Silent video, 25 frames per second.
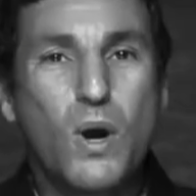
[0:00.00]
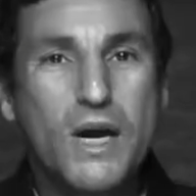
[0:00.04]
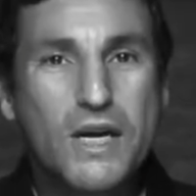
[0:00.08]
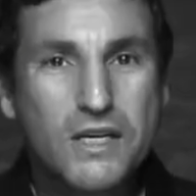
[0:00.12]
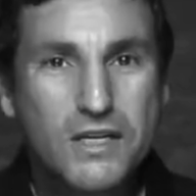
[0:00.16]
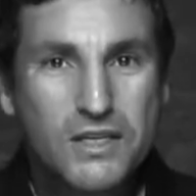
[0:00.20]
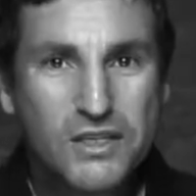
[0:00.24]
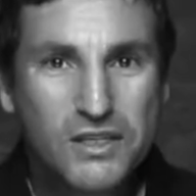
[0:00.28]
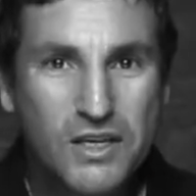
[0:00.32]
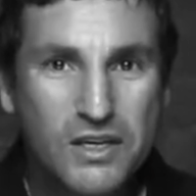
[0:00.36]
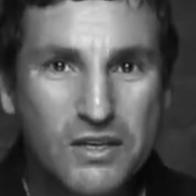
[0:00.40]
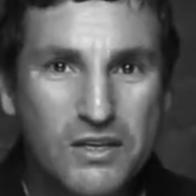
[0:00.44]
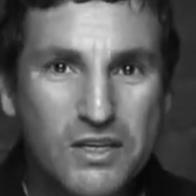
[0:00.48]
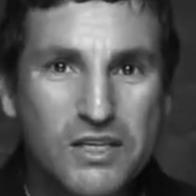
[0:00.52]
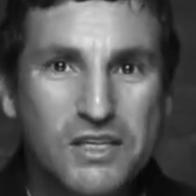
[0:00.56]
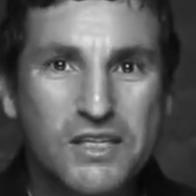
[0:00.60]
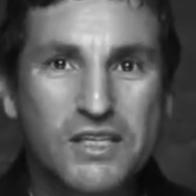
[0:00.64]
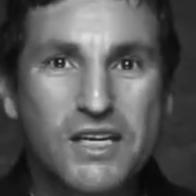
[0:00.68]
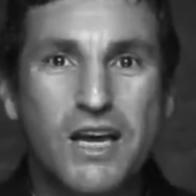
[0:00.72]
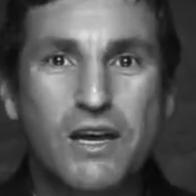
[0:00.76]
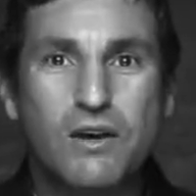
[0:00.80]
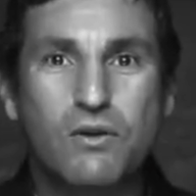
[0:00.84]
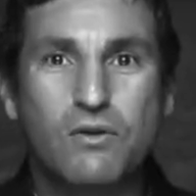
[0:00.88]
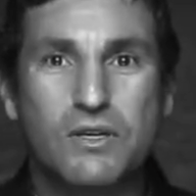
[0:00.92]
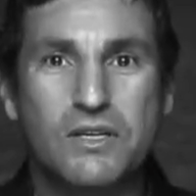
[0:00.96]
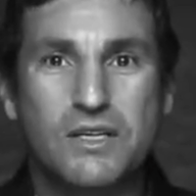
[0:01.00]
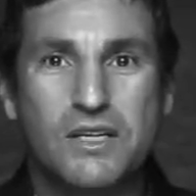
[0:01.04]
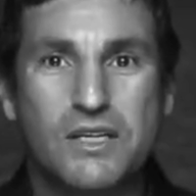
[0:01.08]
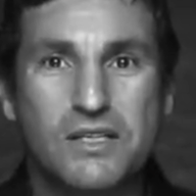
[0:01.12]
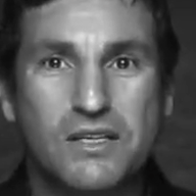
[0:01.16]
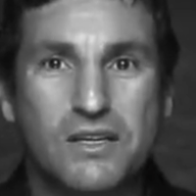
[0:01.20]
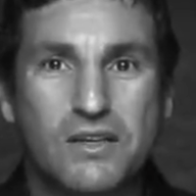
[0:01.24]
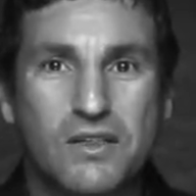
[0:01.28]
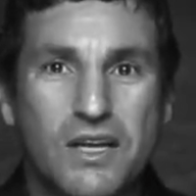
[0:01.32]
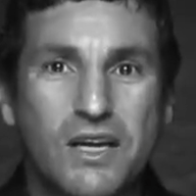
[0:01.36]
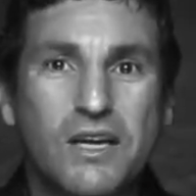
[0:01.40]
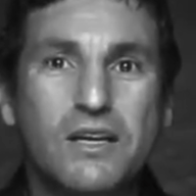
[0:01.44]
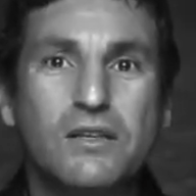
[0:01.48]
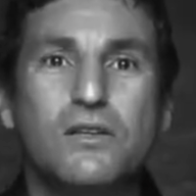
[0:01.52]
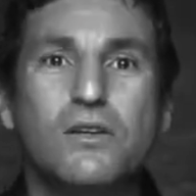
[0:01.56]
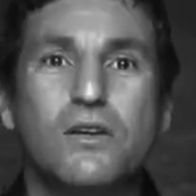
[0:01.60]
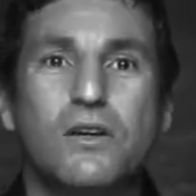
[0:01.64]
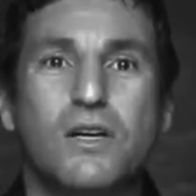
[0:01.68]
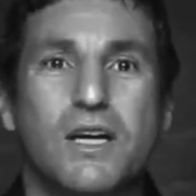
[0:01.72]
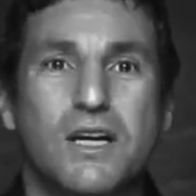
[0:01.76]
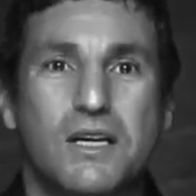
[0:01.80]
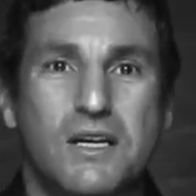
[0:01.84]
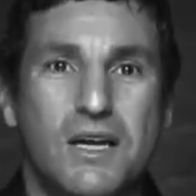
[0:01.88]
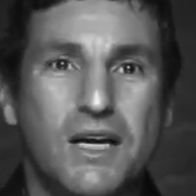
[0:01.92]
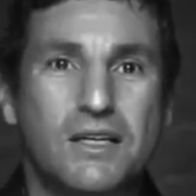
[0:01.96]
way to see the sacredness and the
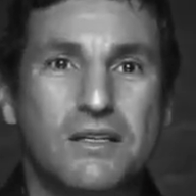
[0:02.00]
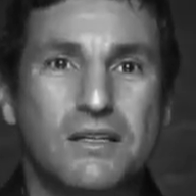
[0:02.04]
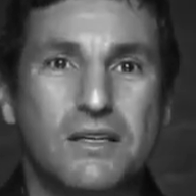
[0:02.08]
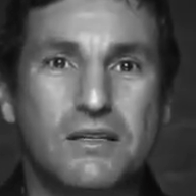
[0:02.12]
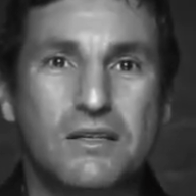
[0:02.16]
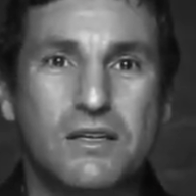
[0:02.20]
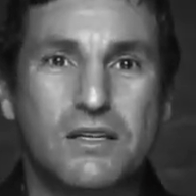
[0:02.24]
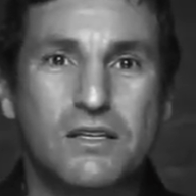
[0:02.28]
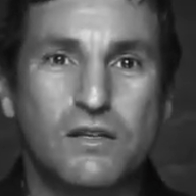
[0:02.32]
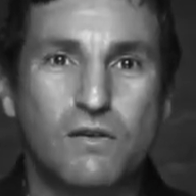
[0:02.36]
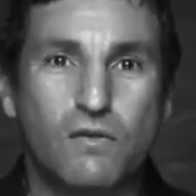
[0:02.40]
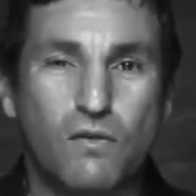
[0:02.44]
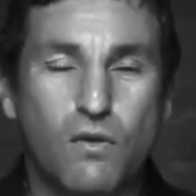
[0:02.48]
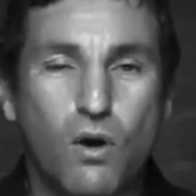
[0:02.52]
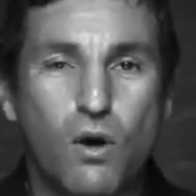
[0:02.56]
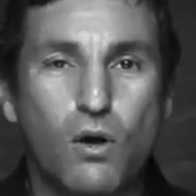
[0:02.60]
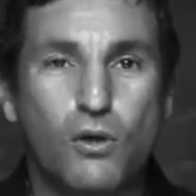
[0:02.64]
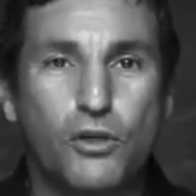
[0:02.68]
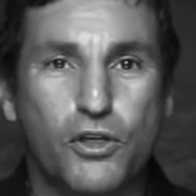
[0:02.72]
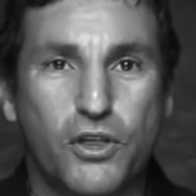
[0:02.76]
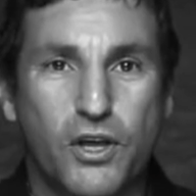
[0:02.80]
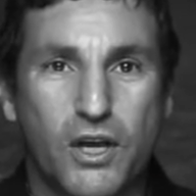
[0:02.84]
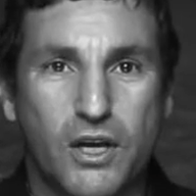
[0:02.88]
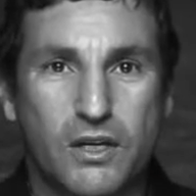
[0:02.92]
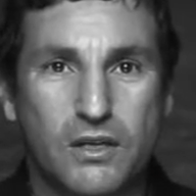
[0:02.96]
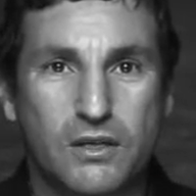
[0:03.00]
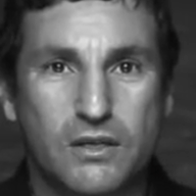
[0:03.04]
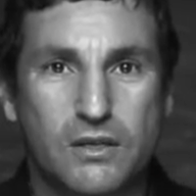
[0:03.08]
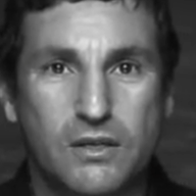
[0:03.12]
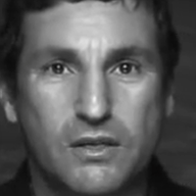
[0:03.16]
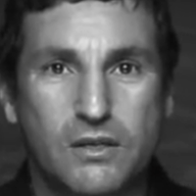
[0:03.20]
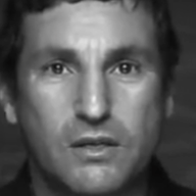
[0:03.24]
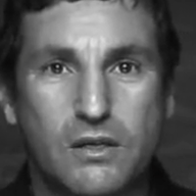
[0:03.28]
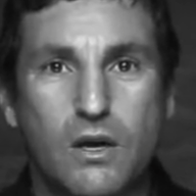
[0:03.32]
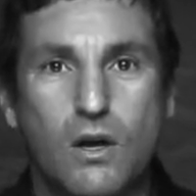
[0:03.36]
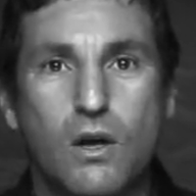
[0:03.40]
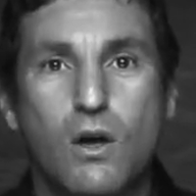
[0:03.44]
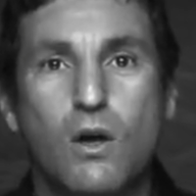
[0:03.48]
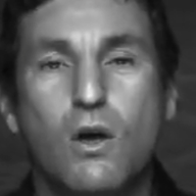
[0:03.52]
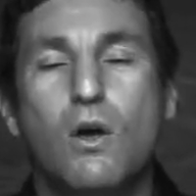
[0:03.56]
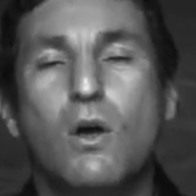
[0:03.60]
interconnectedness of all things.